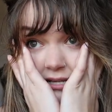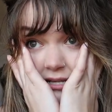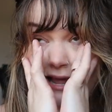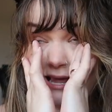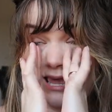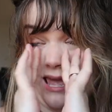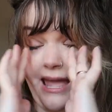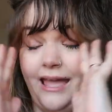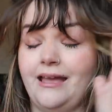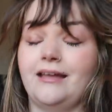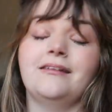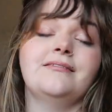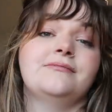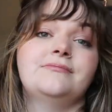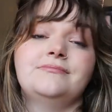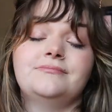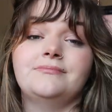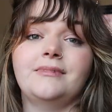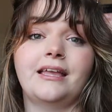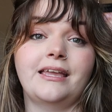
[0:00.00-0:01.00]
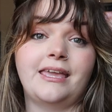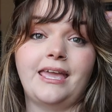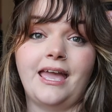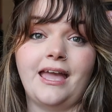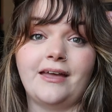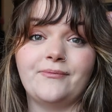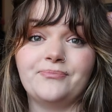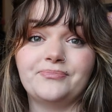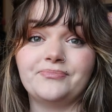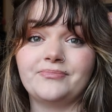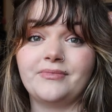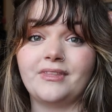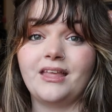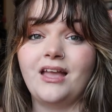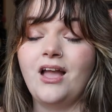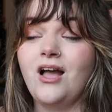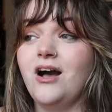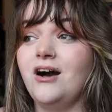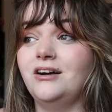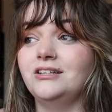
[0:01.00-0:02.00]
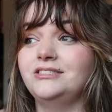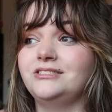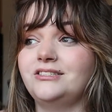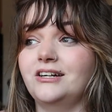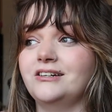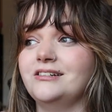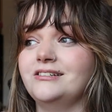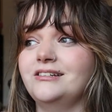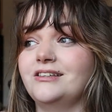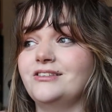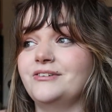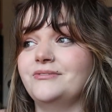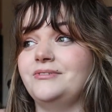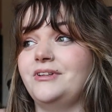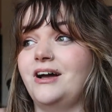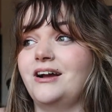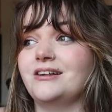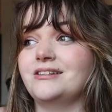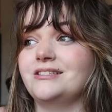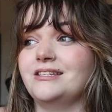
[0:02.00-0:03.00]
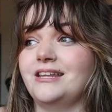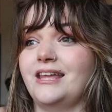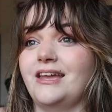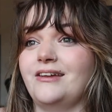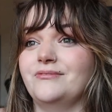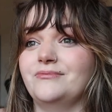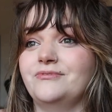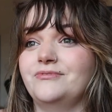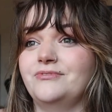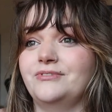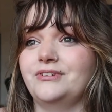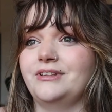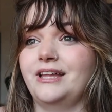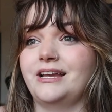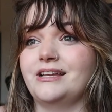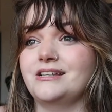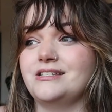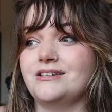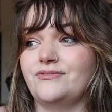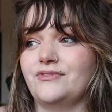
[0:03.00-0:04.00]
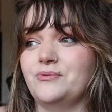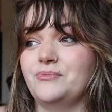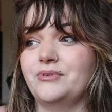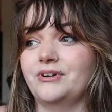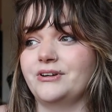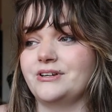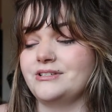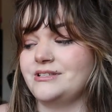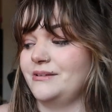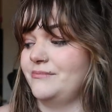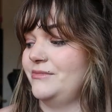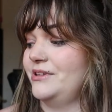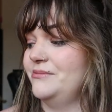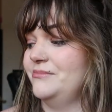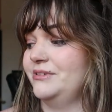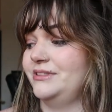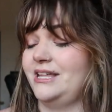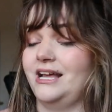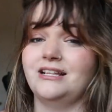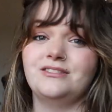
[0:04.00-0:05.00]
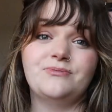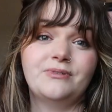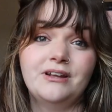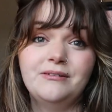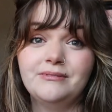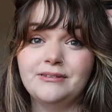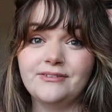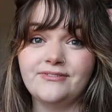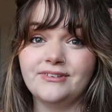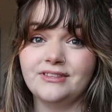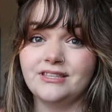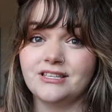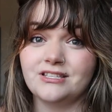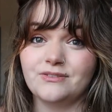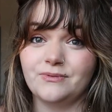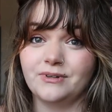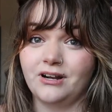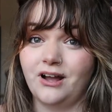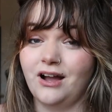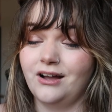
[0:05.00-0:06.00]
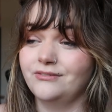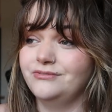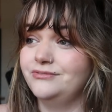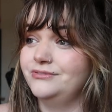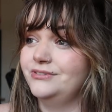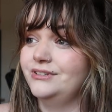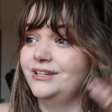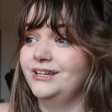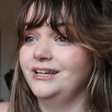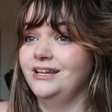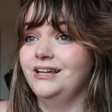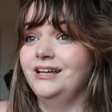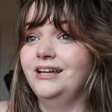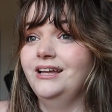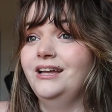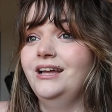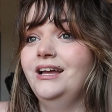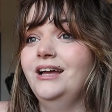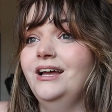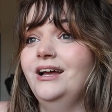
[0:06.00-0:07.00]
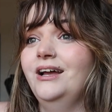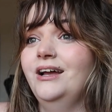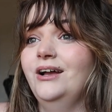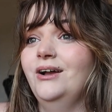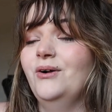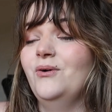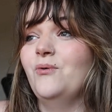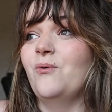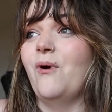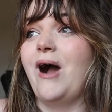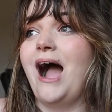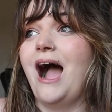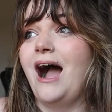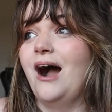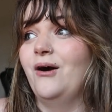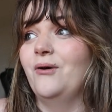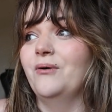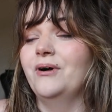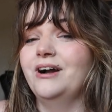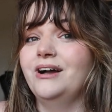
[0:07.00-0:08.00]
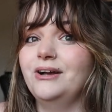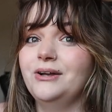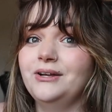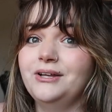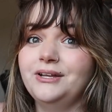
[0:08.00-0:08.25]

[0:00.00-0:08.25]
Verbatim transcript: I can't. I can't. I'll start another vlog today for like a different book or something, but that's where I'm leaving this one off. Wow.